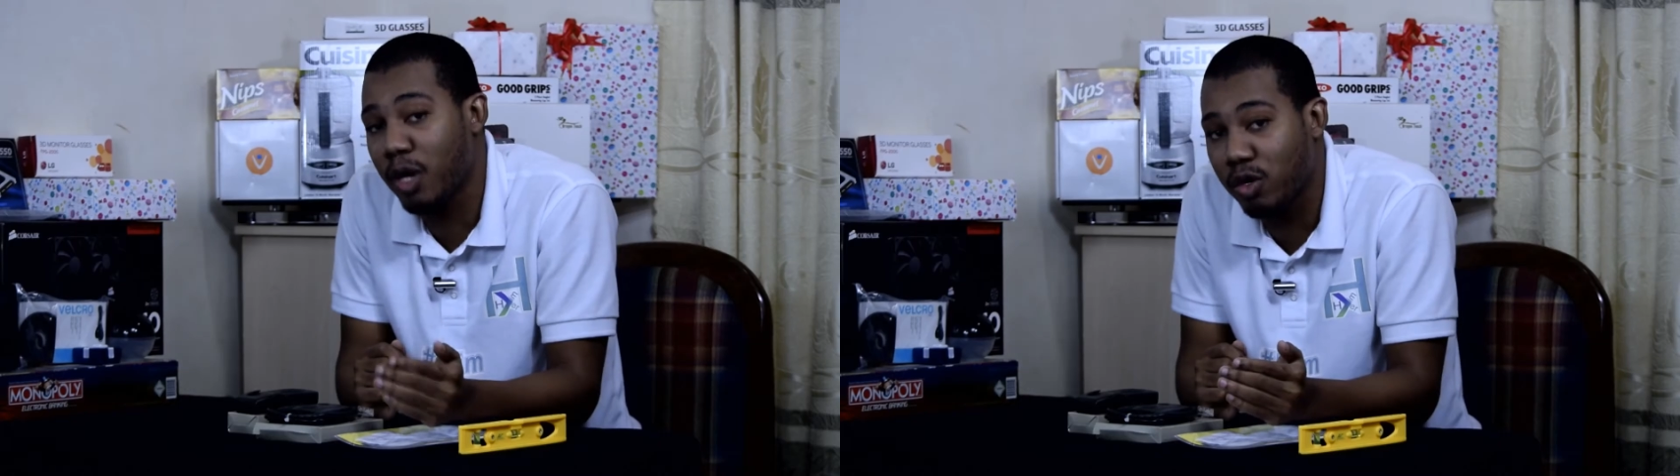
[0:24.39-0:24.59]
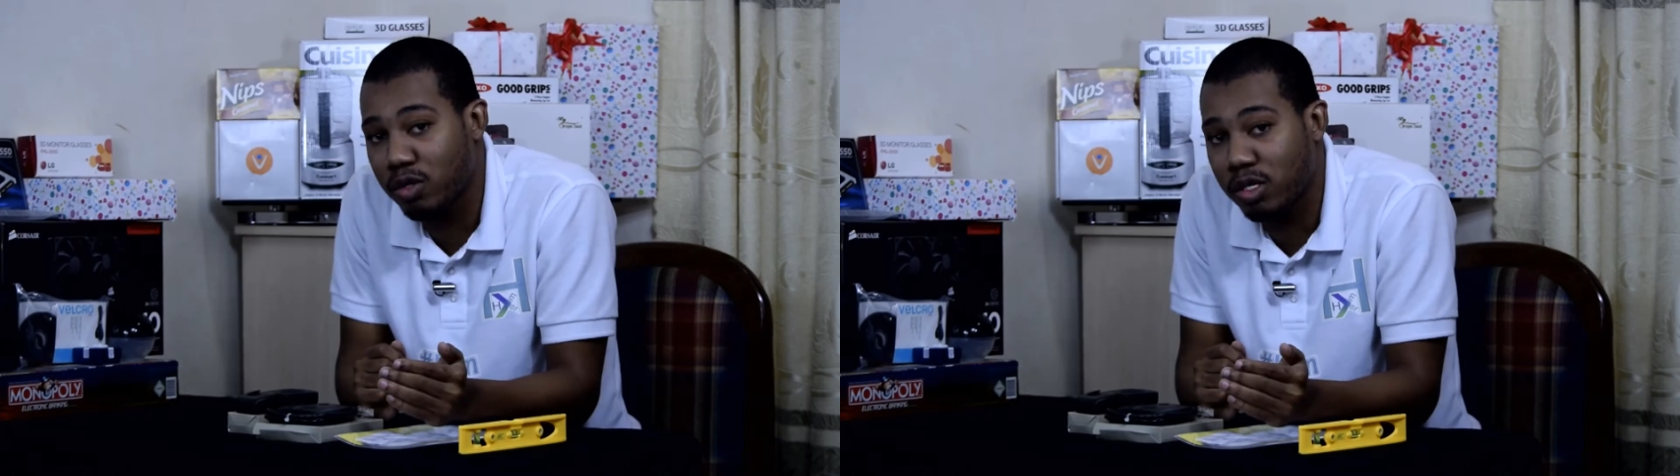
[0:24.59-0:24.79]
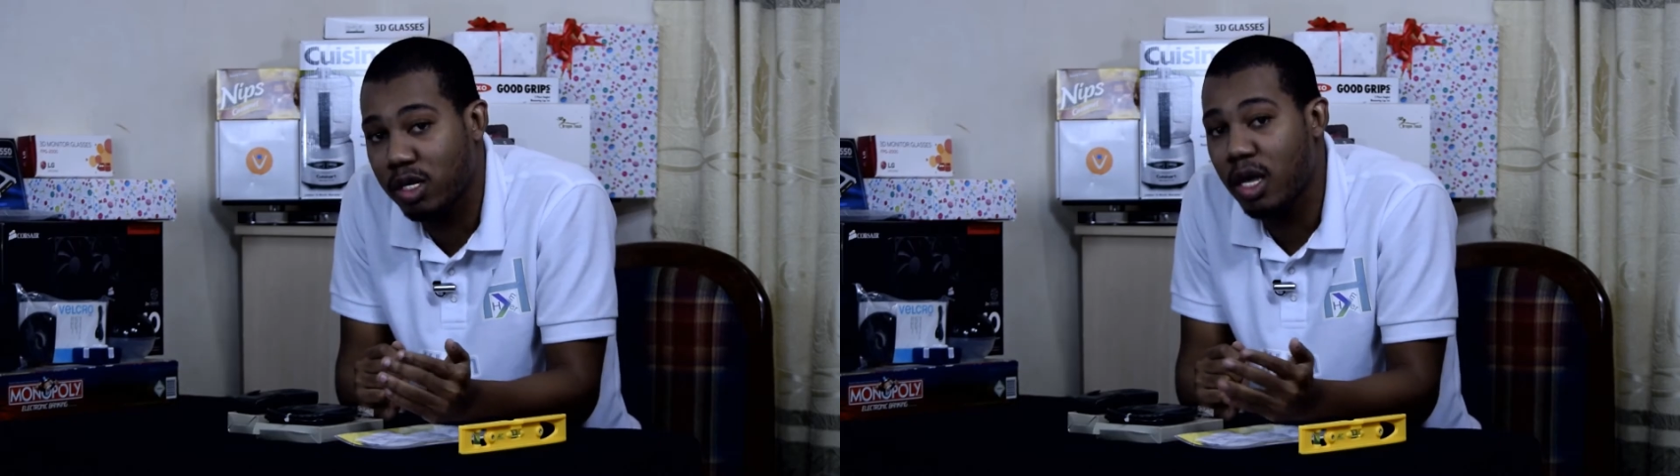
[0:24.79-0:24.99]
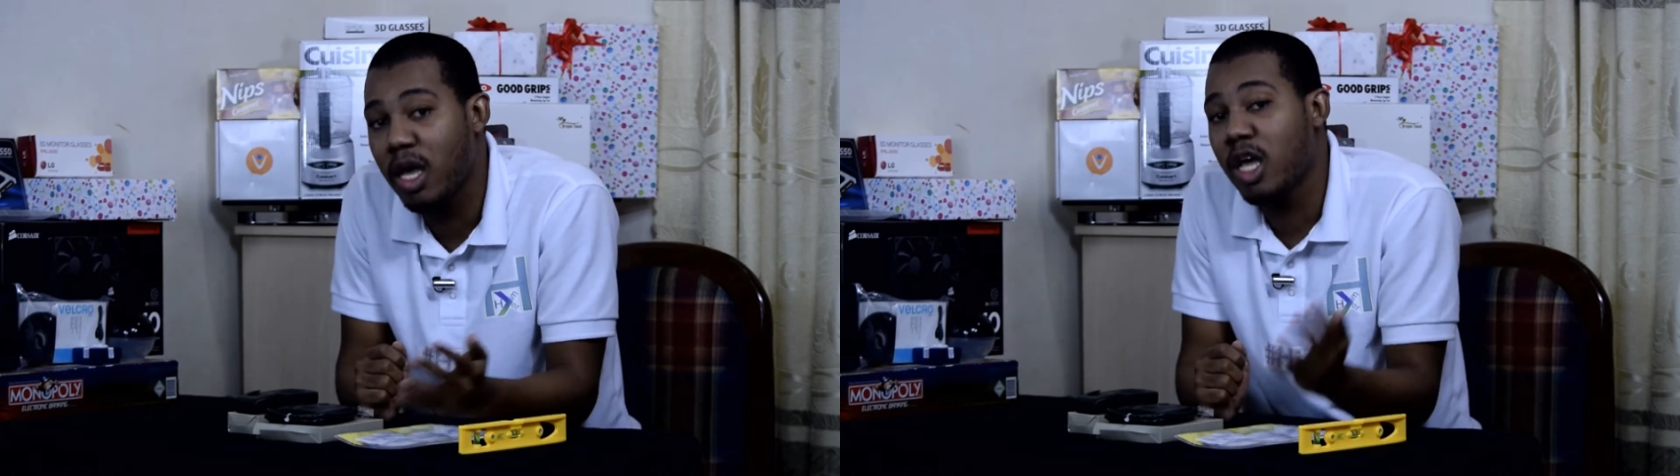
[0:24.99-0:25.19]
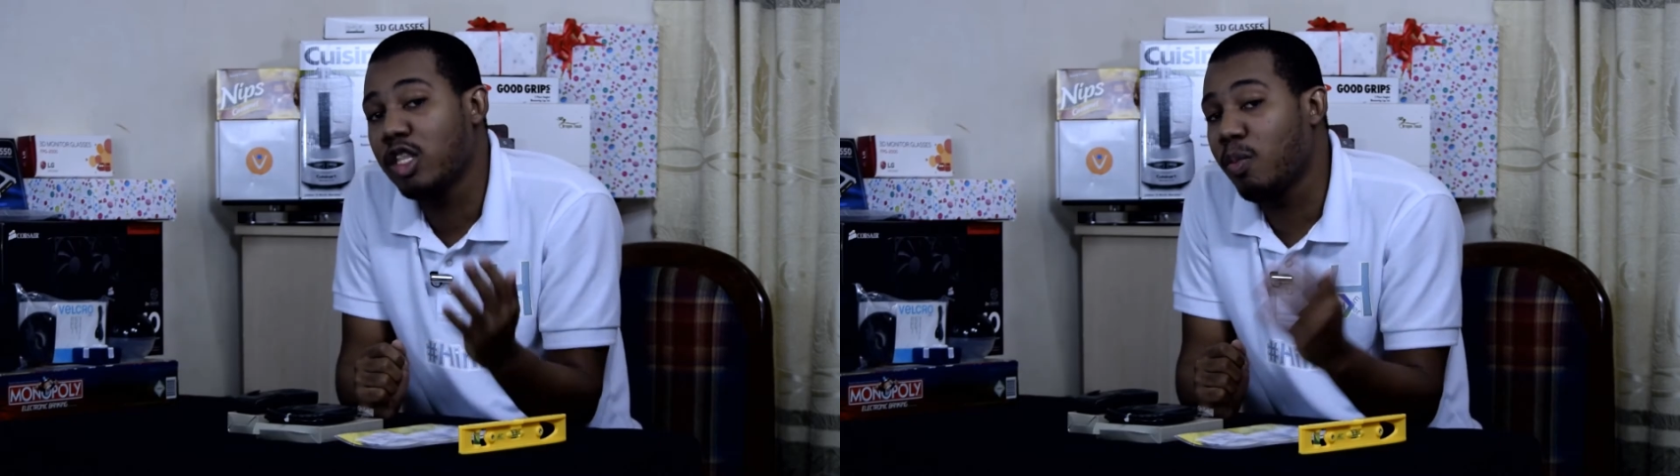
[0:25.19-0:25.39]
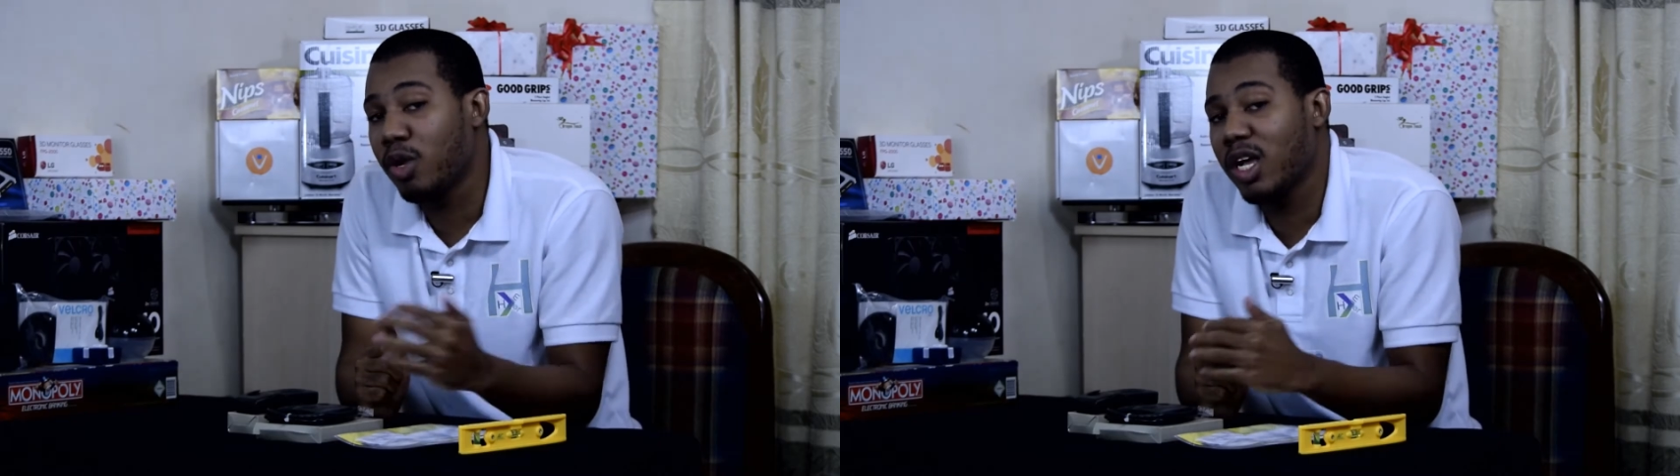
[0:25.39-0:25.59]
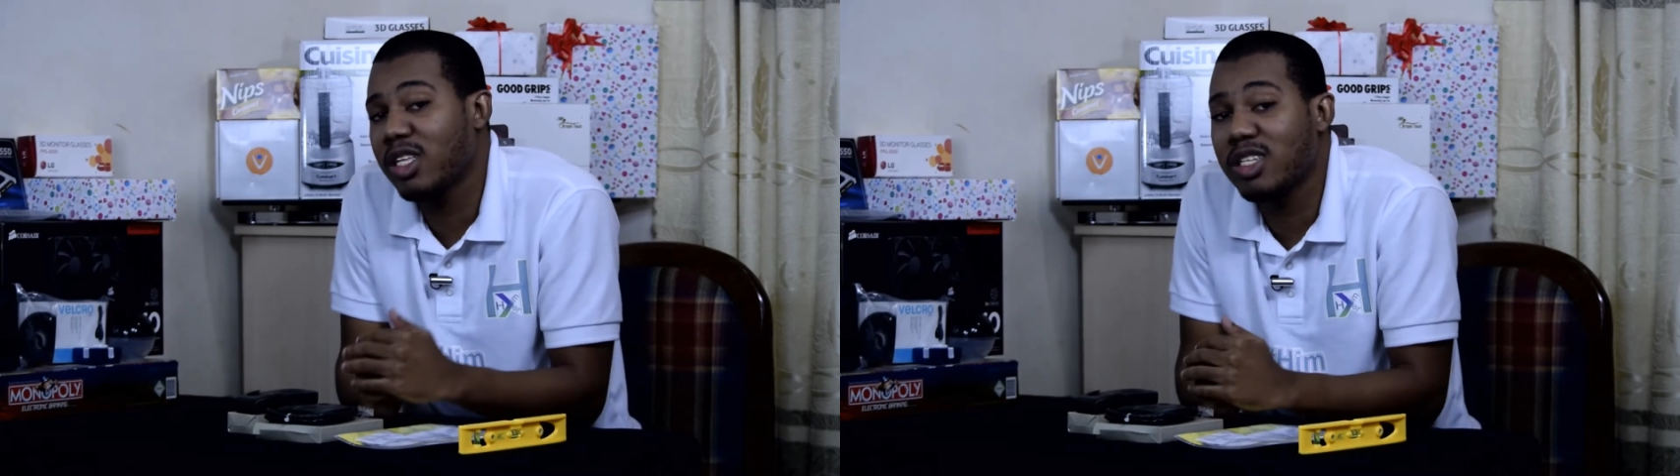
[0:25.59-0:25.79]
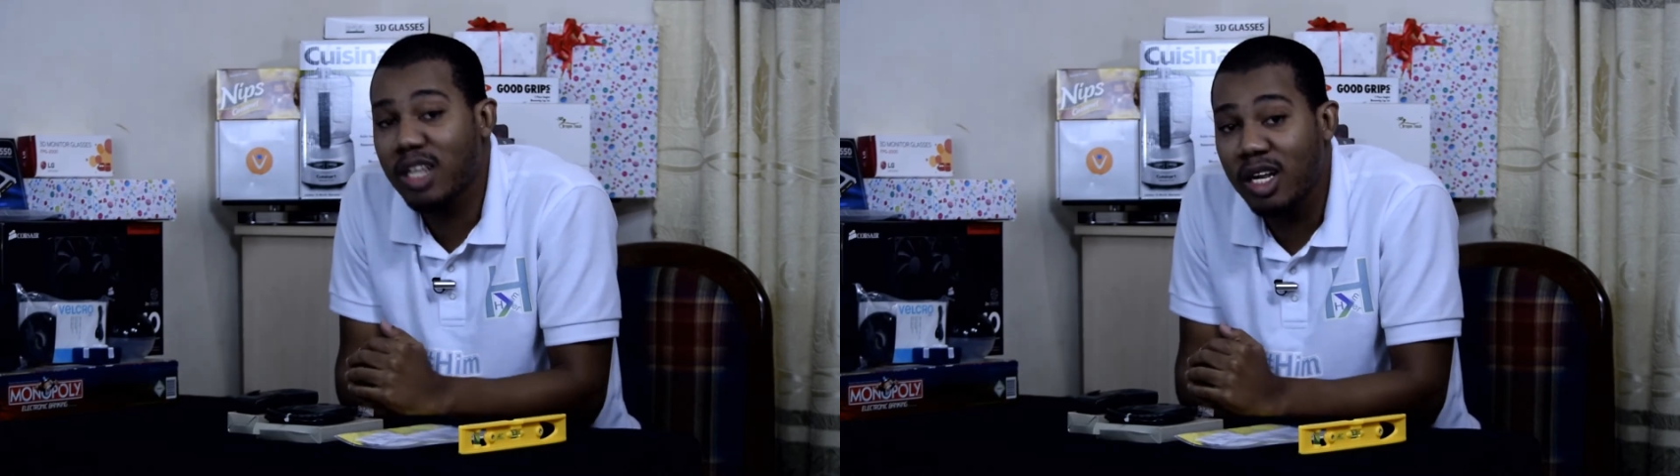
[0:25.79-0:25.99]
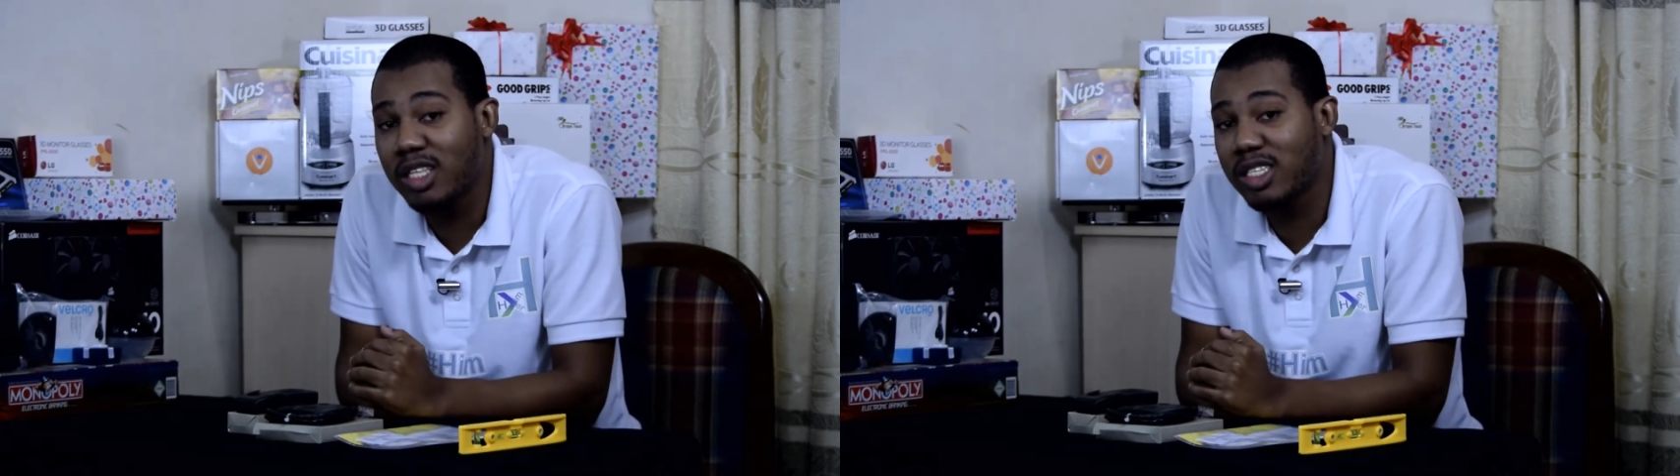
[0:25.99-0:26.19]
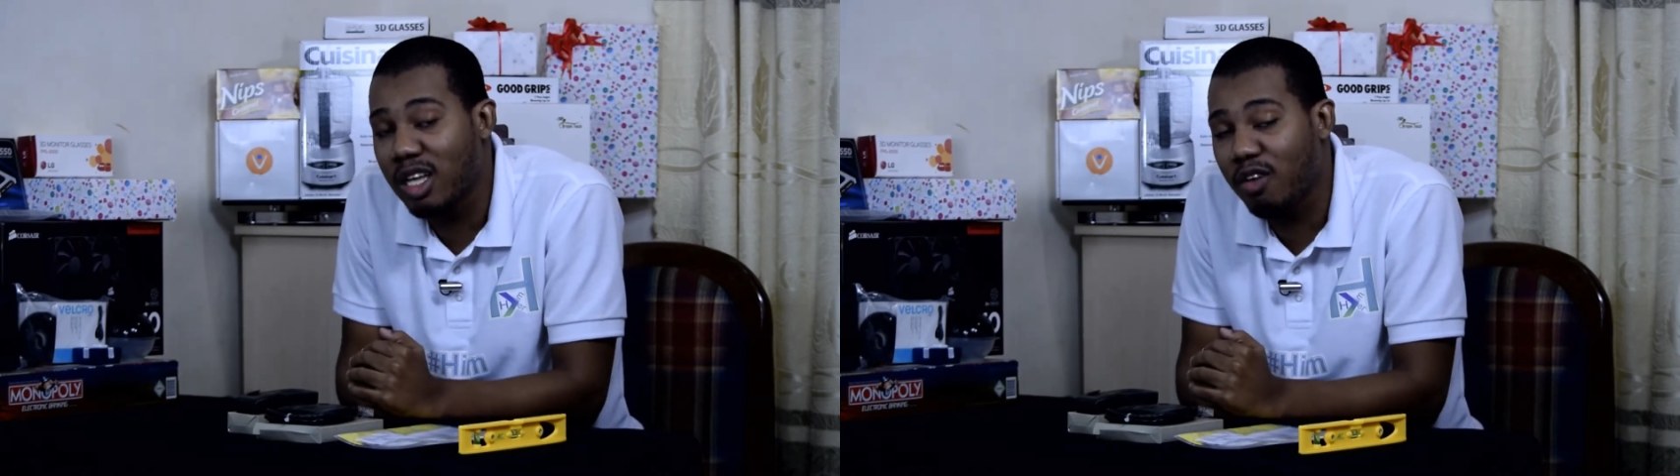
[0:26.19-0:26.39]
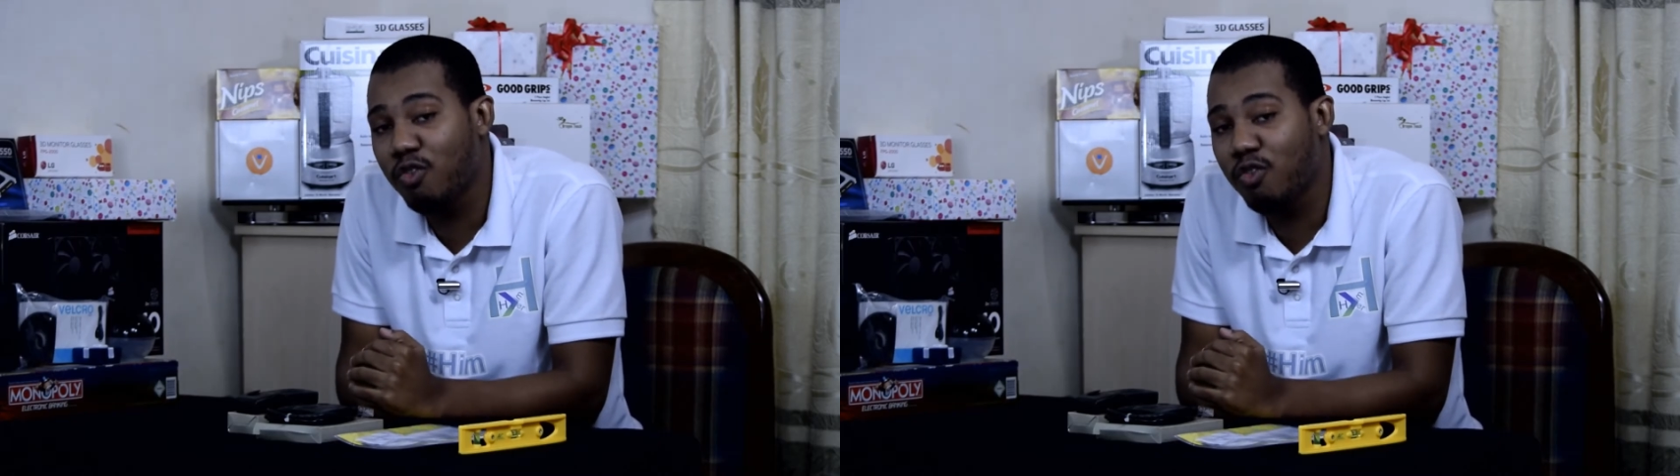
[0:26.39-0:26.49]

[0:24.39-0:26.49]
pounds. The projector screen itself